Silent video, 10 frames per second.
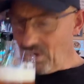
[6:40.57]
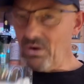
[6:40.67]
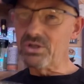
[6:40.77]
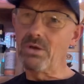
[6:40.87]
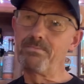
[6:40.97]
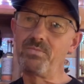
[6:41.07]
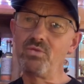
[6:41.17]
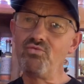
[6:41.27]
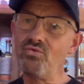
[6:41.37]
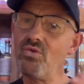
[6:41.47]
it's a
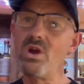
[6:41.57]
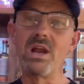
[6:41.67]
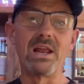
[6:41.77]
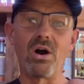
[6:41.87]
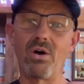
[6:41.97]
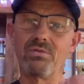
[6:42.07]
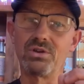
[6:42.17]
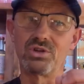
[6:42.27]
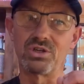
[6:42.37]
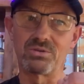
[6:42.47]
really
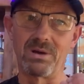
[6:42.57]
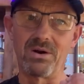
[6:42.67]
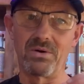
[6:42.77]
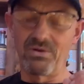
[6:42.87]
orangey smell.